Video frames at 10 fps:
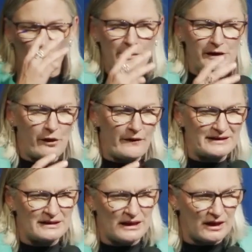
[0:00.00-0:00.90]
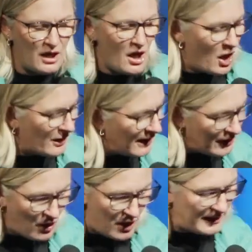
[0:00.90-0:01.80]
many of us think, okay,
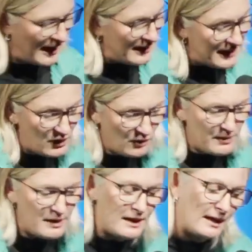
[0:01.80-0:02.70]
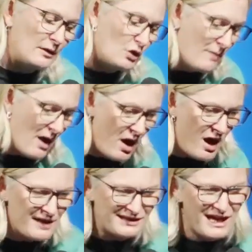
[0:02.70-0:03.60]
God can heal me, He can do my
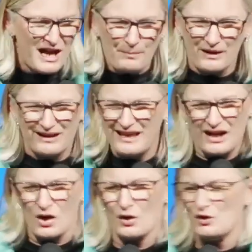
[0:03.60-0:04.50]
heart, but He can't